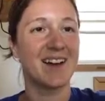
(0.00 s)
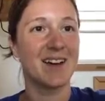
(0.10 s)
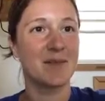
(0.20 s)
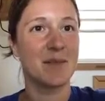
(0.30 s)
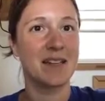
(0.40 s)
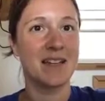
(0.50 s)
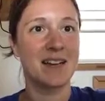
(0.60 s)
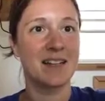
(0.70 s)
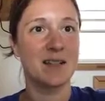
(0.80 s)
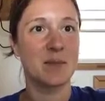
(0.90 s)
And
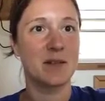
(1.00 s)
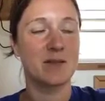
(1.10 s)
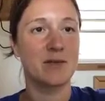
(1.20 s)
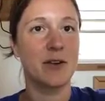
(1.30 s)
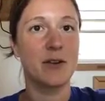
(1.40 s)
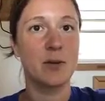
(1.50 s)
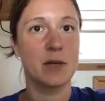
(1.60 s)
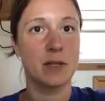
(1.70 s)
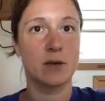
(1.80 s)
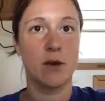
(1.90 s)
yeah, he's been very
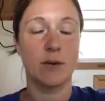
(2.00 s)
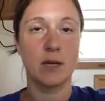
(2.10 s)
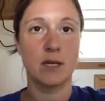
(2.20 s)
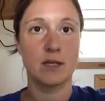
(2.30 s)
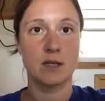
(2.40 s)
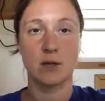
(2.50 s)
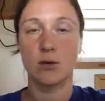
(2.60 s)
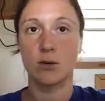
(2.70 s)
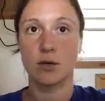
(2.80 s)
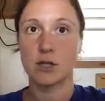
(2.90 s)
quickly growing. He is a
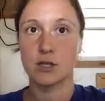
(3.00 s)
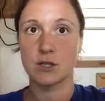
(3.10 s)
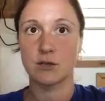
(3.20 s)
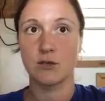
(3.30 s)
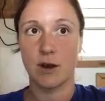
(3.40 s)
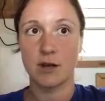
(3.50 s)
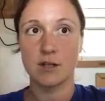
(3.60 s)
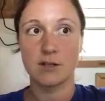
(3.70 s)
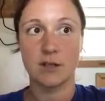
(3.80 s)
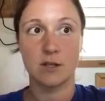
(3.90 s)
Cornish
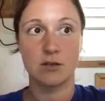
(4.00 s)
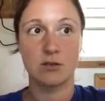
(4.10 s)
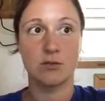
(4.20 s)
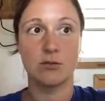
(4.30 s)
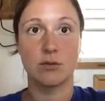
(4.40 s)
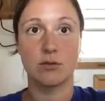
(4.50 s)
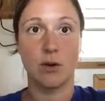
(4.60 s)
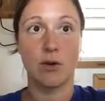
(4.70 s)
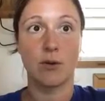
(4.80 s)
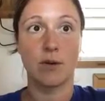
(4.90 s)
cross, so they do
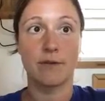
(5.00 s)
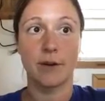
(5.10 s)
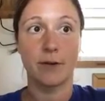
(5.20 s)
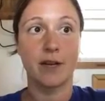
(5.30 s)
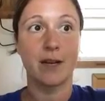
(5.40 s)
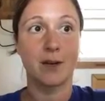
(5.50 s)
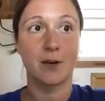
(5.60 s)
grow very